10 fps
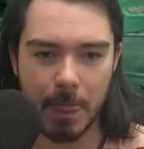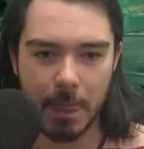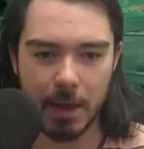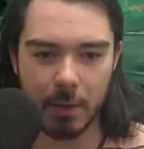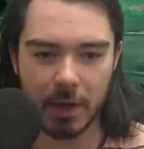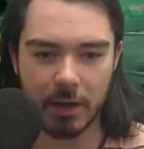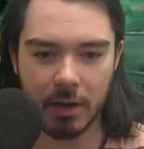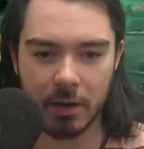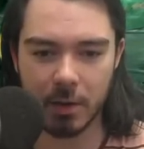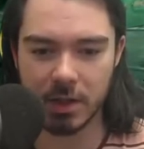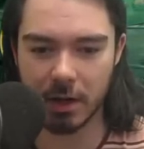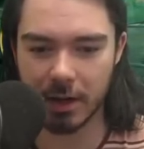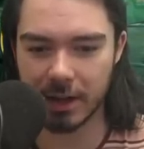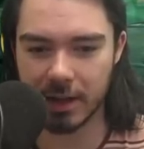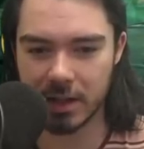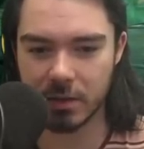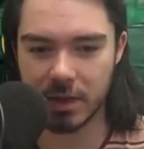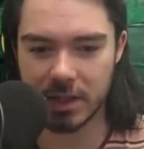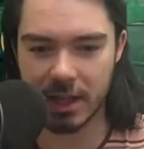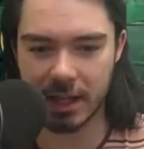There we go. Target this for
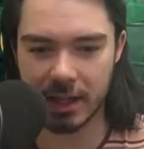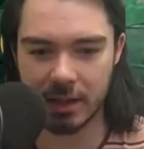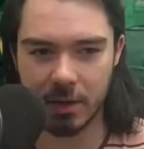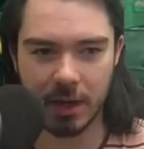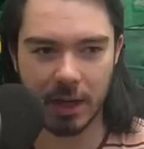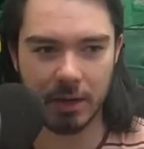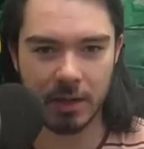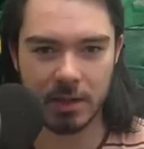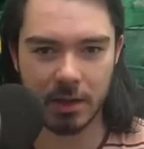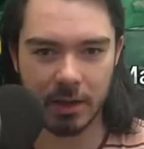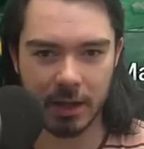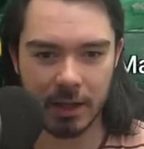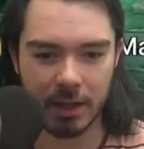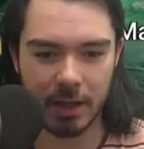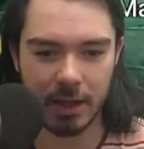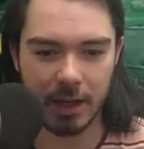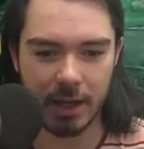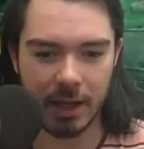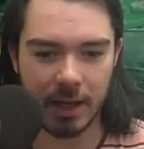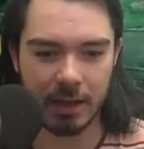a second. Okay, untarget
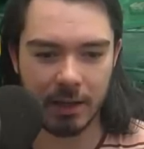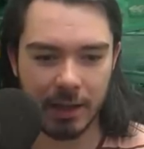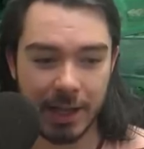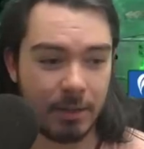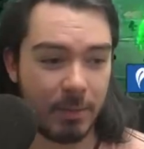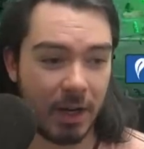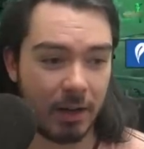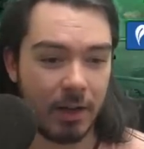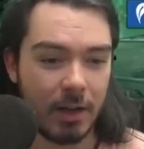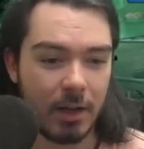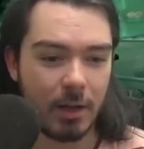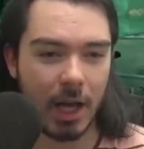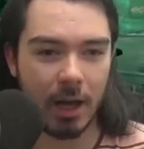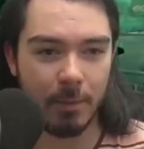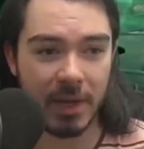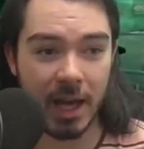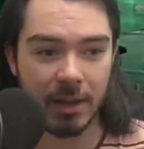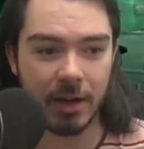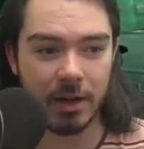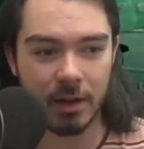and let them on. Uh, but yeah,
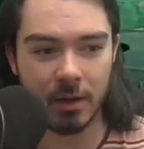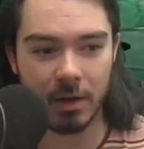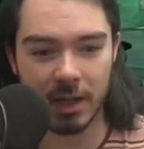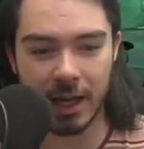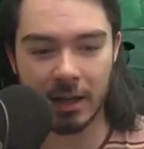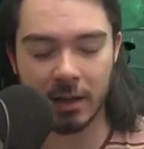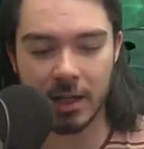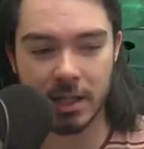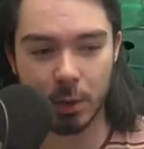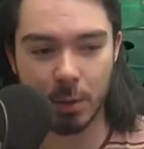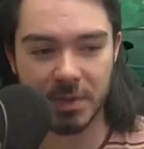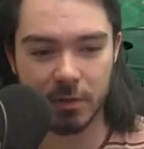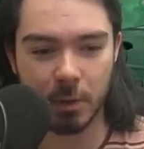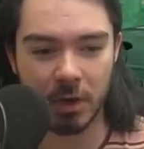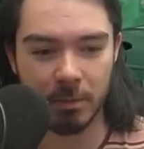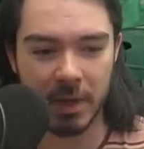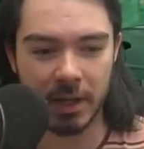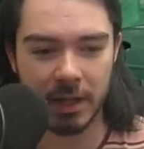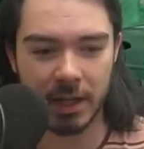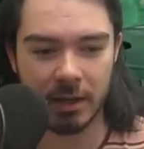there you go. You get an idea up to 4
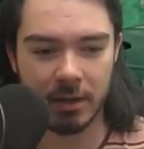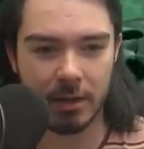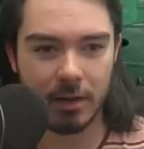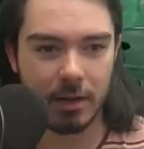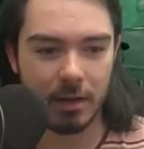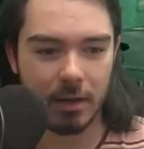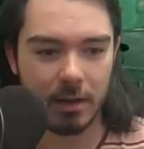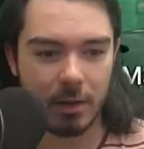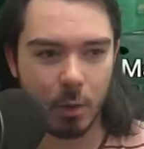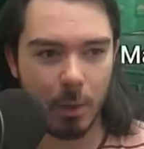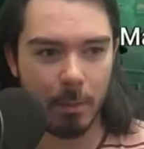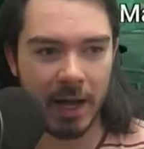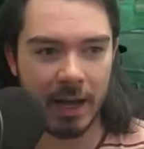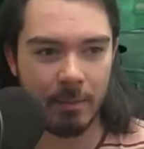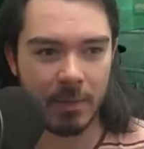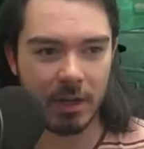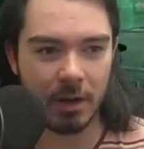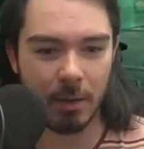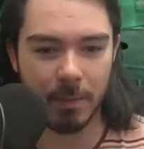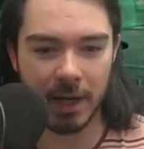million. Well, bam,
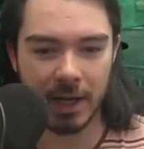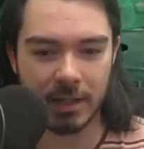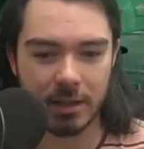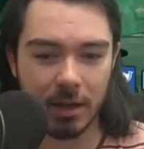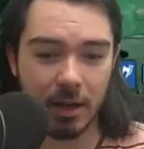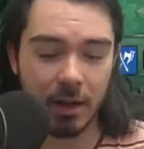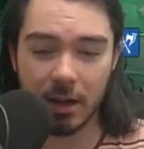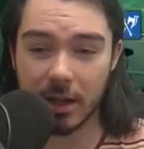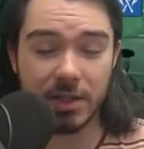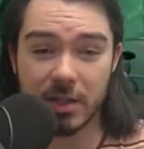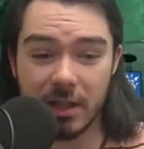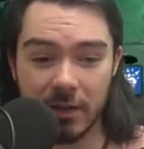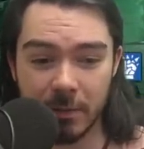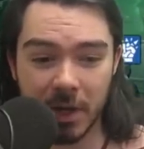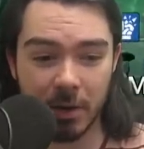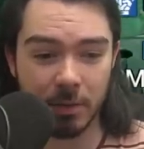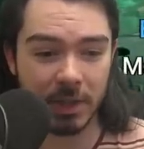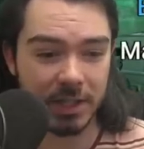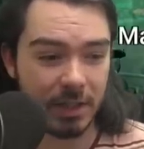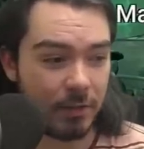not bad. Uh, let's just leave him go.
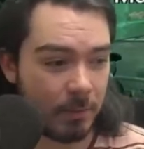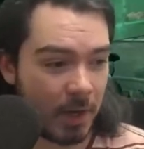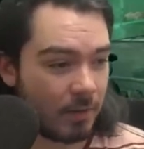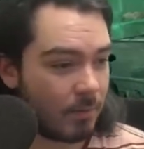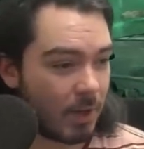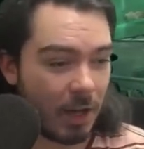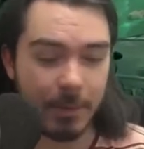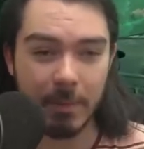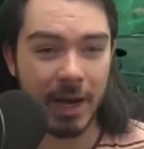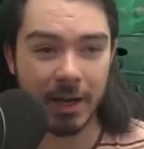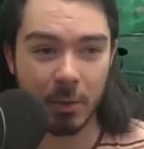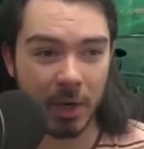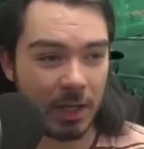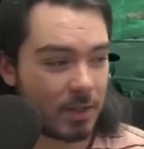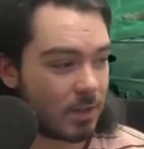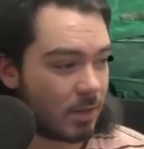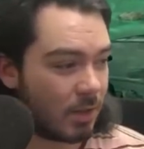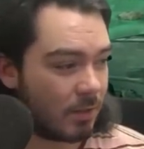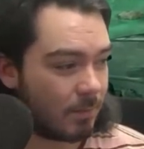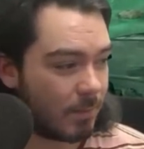Let's leave him on. I'll be back when it's
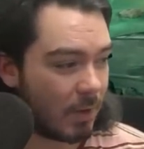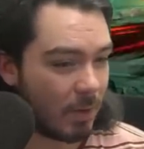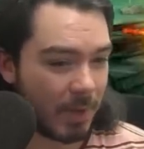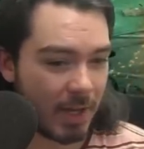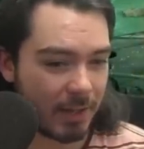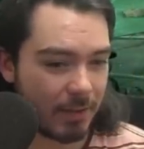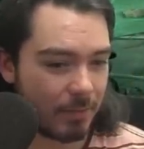done. Be right back.